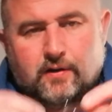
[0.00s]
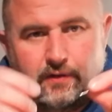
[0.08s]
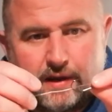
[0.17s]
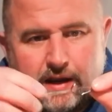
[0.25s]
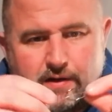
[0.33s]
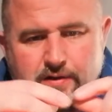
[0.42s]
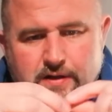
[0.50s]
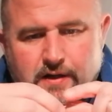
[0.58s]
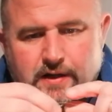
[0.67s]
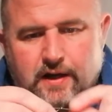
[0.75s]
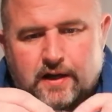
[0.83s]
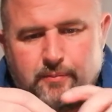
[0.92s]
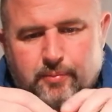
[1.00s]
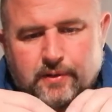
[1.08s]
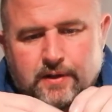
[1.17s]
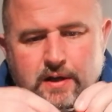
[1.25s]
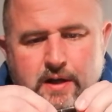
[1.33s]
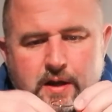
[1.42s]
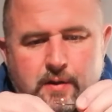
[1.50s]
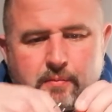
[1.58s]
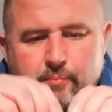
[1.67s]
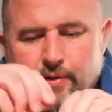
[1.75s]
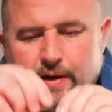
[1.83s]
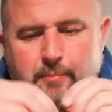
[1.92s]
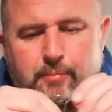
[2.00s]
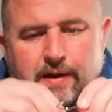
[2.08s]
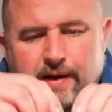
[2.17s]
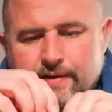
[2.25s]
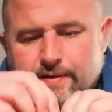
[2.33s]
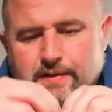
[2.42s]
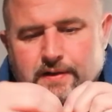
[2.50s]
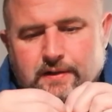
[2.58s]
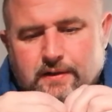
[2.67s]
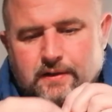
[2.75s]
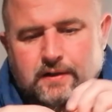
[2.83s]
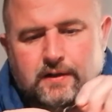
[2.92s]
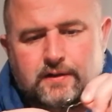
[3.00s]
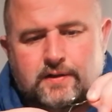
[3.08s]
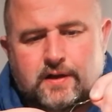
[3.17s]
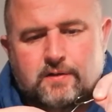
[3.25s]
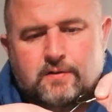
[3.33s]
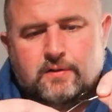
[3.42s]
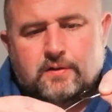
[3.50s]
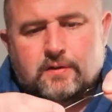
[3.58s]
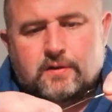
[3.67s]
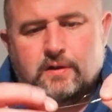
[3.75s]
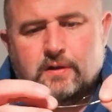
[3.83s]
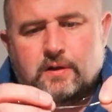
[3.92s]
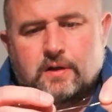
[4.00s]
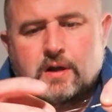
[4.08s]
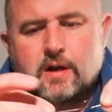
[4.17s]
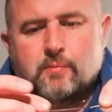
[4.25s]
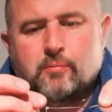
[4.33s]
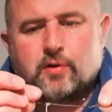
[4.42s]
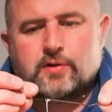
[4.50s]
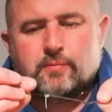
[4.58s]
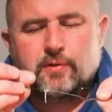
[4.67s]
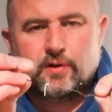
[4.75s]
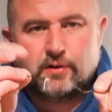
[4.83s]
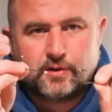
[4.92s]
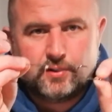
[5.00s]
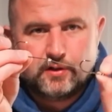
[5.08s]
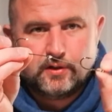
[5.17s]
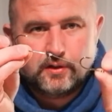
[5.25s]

on there, you slide it up, put it in place, like so. Bottom hook